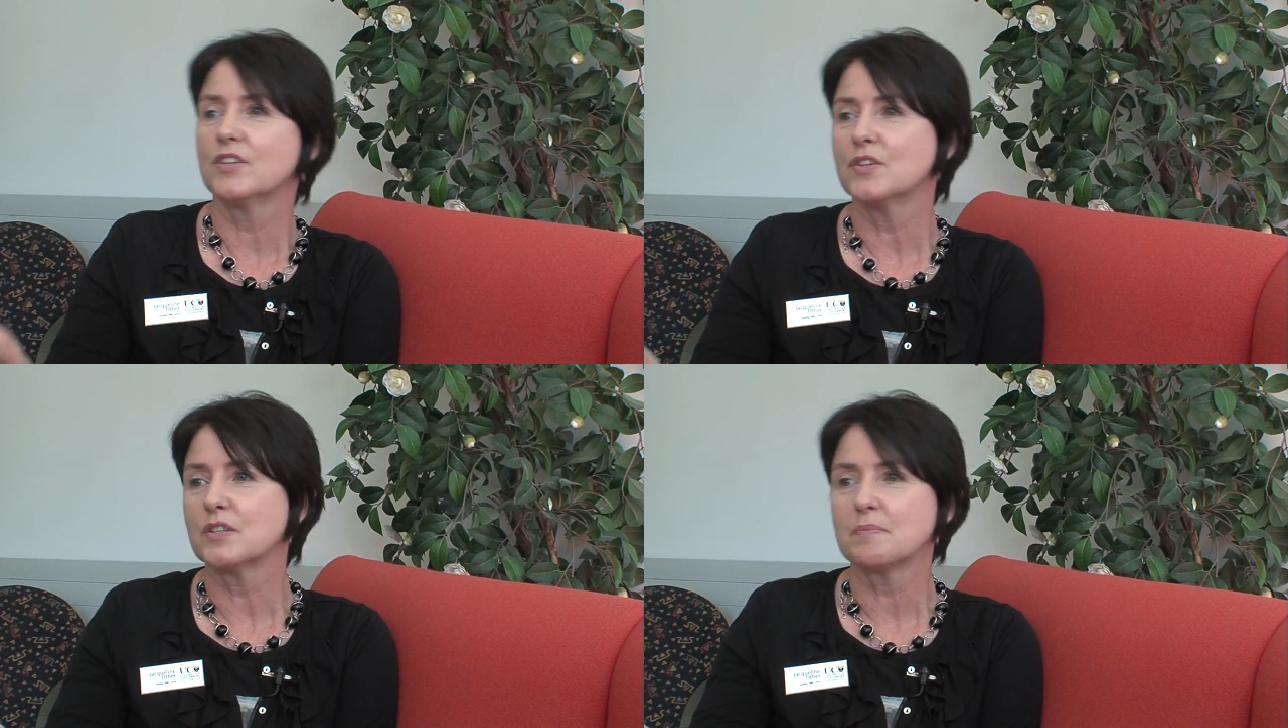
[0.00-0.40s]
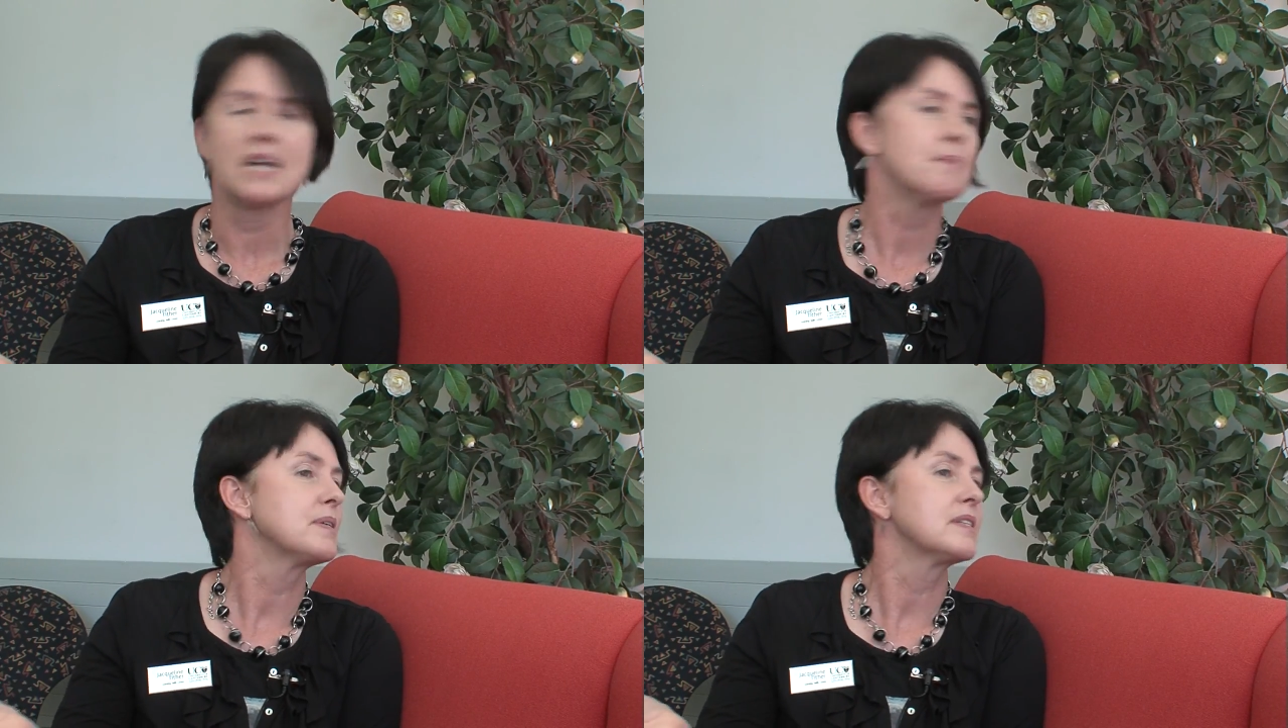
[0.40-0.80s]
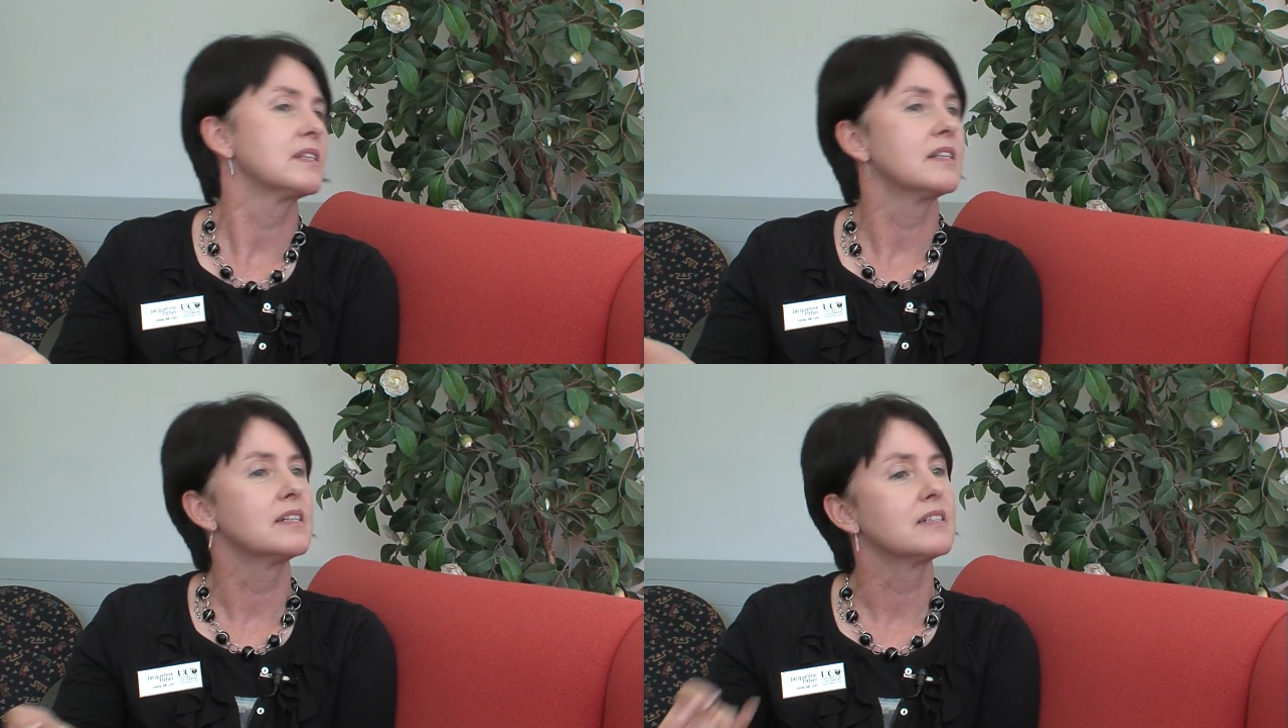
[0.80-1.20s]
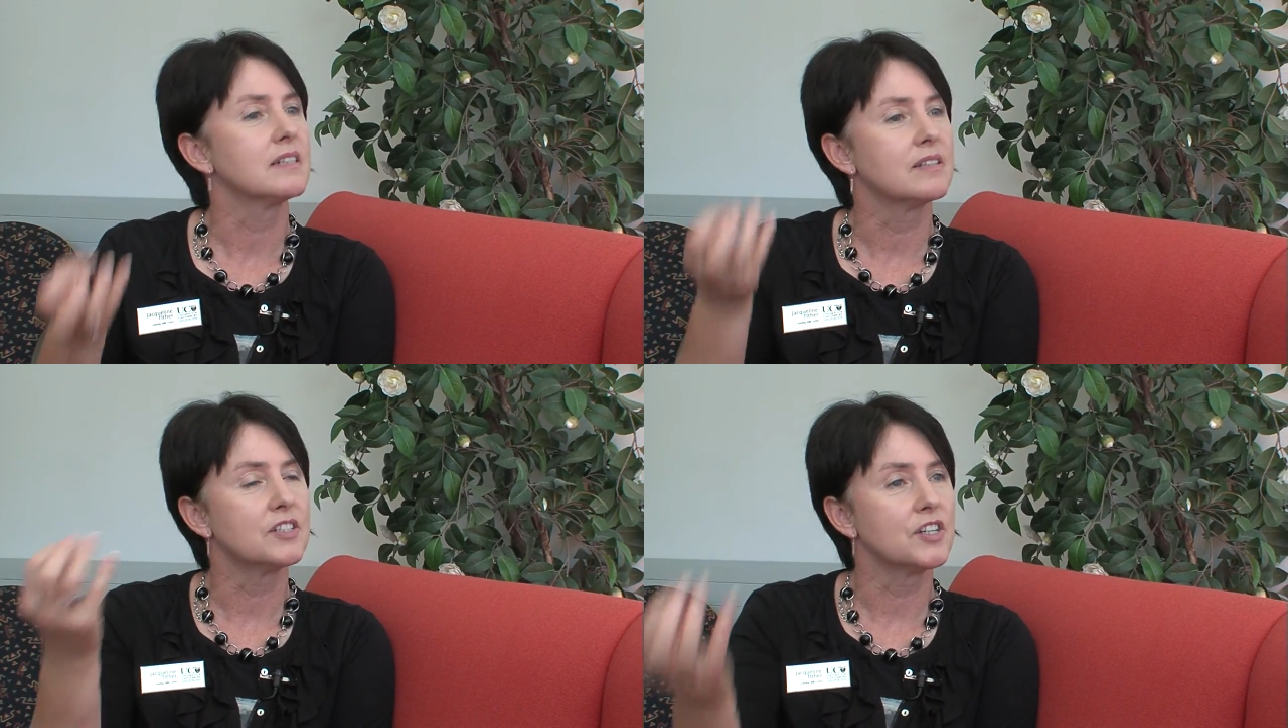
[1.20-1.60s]
newspapers that
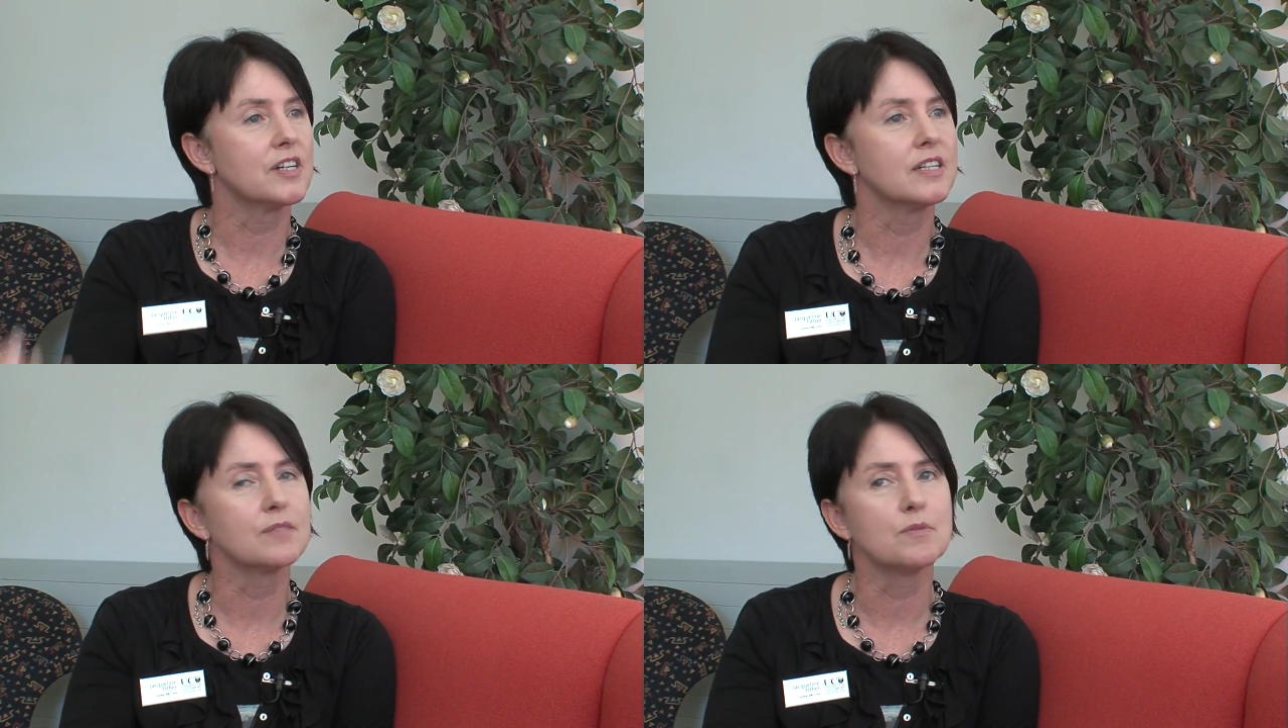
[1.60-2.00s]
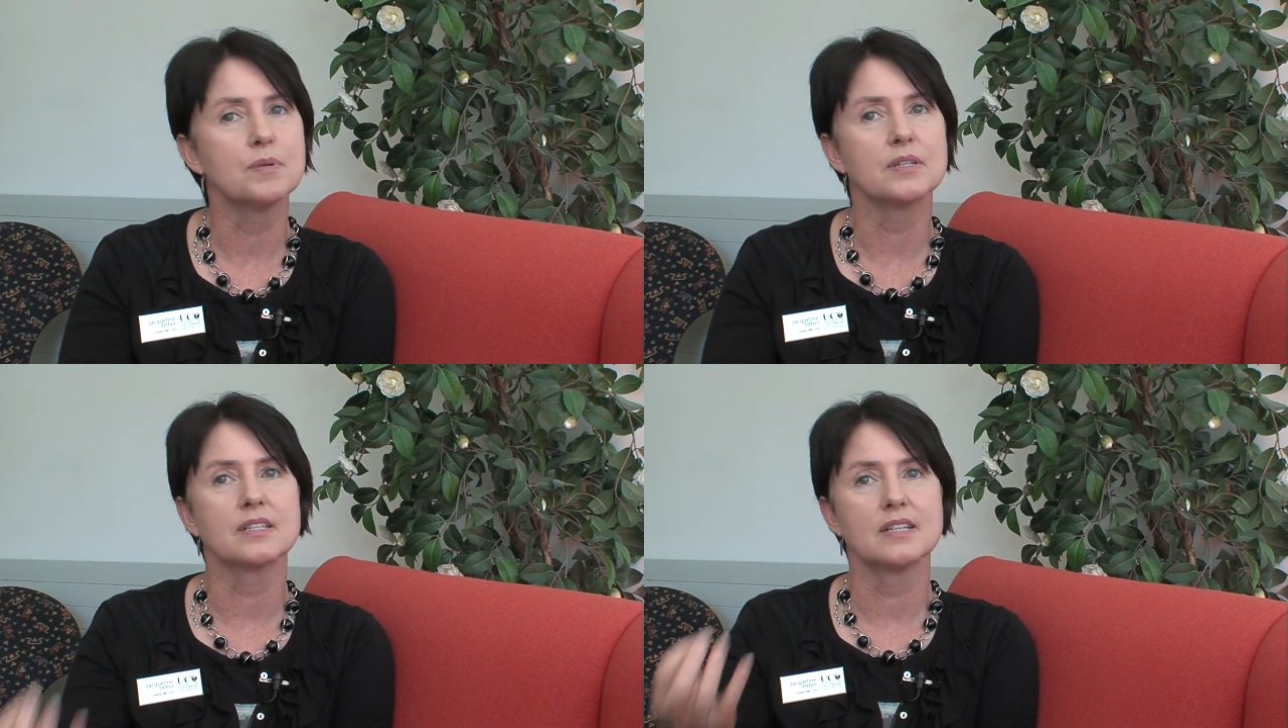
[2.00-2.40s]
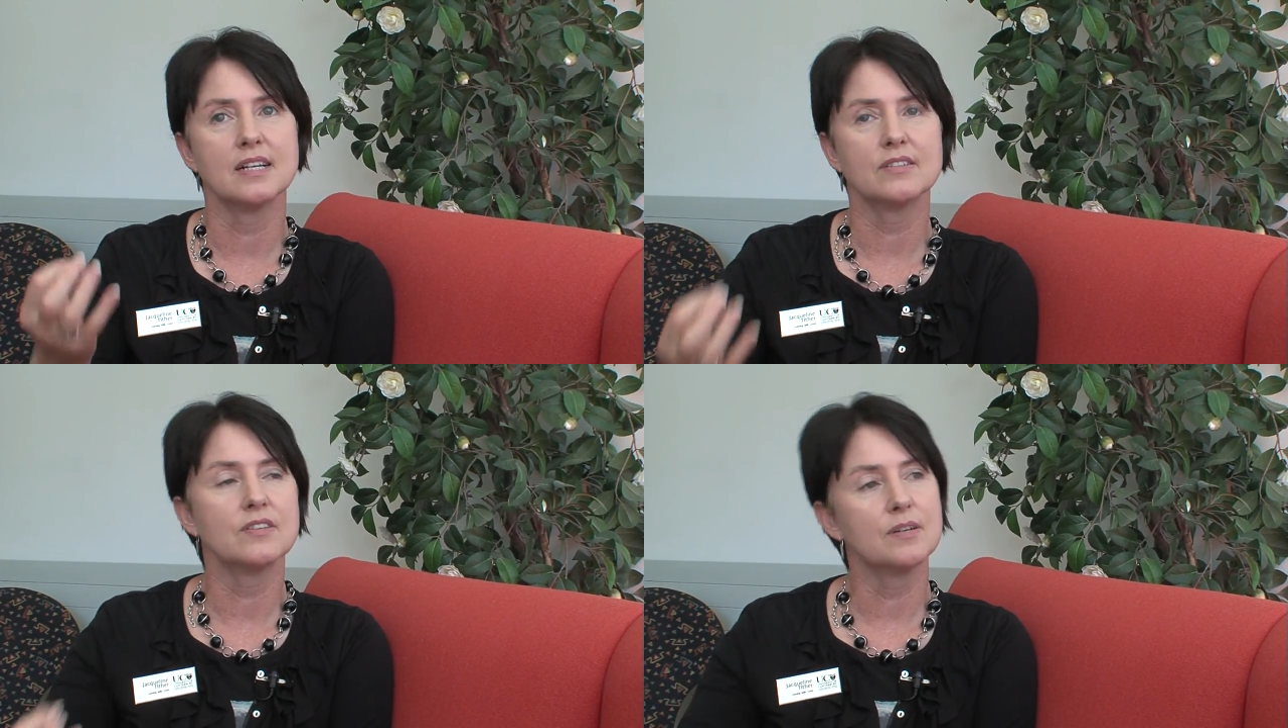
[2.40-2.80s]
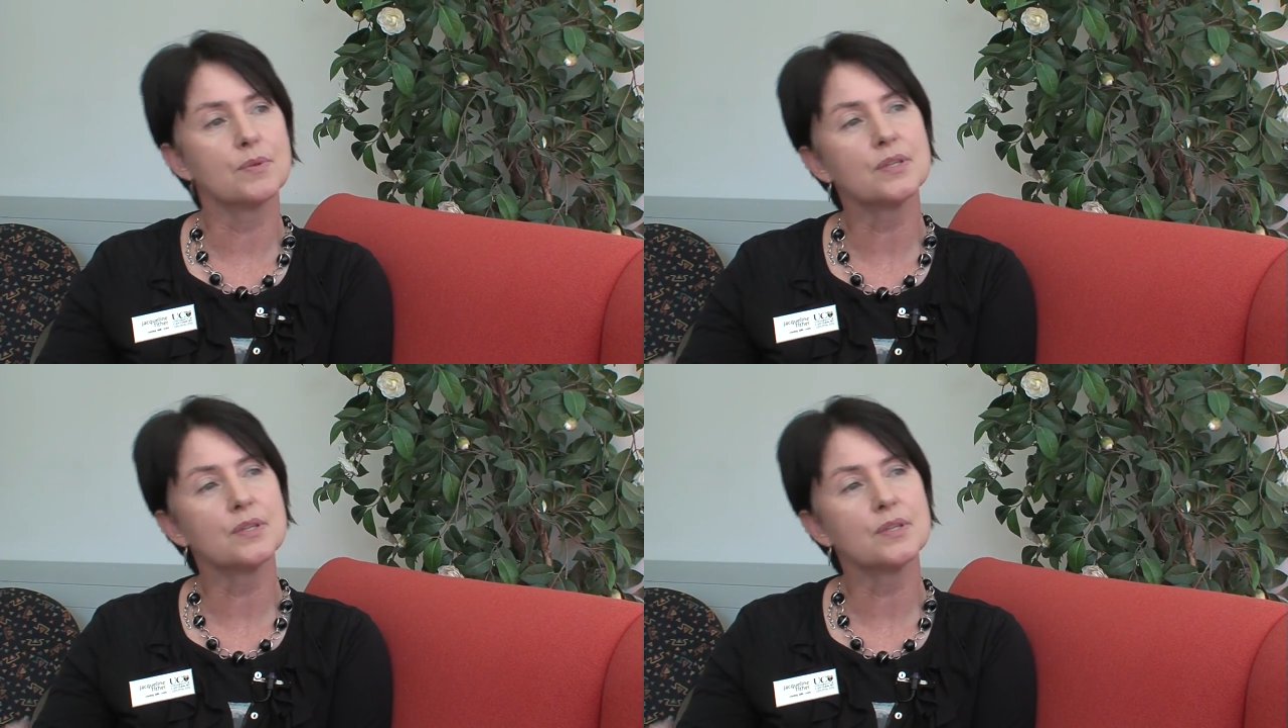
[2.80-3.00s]
the journalist will put a slant on it.